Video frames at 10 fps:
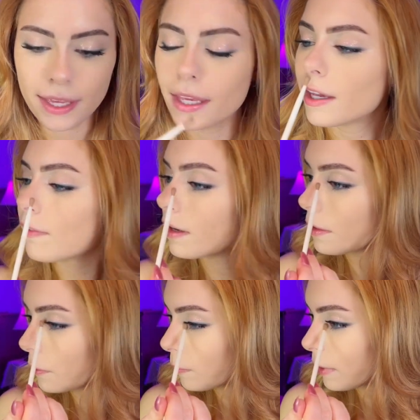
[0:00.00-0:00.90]
Even a
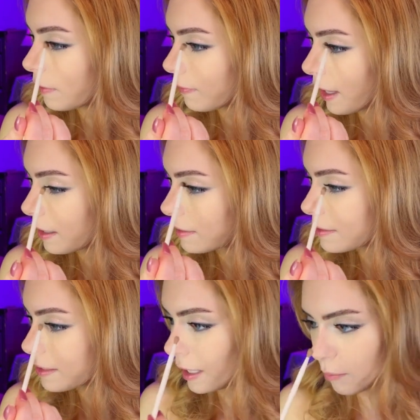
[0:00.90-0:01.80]
little bit of that
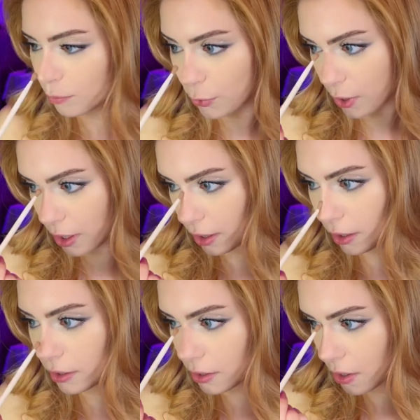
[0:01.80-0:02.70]
same
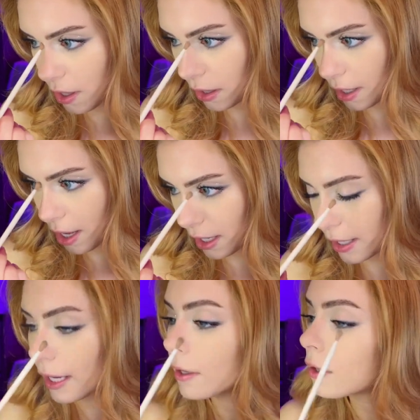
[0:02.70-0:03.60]
product of the
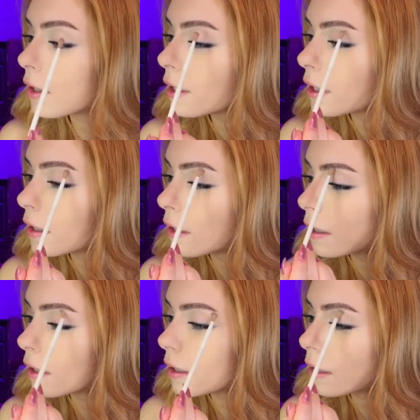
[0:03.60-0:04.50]
highlighter.
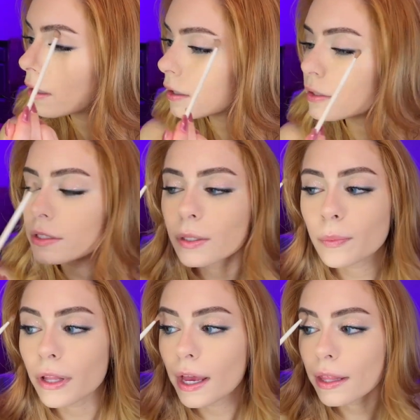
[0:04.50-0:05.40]
Gonna just
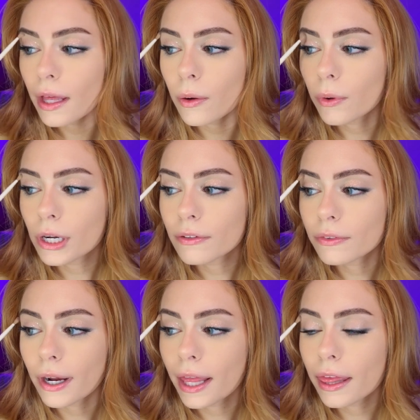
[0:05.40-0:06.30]
apply that wherever
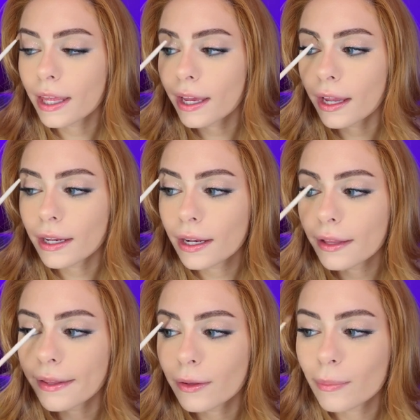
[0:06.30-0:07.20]
I think I need
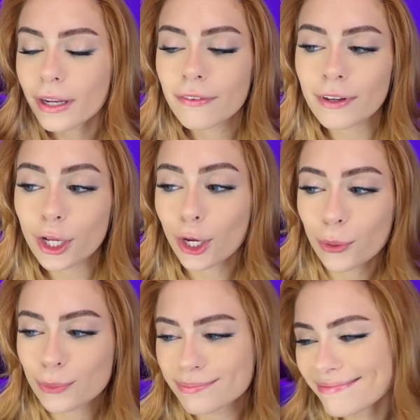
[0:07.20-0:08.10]
a little bit of a
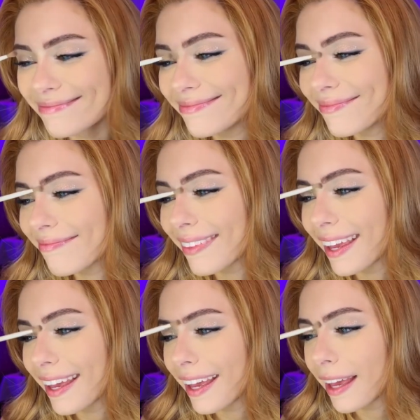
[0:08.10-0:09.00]
glue.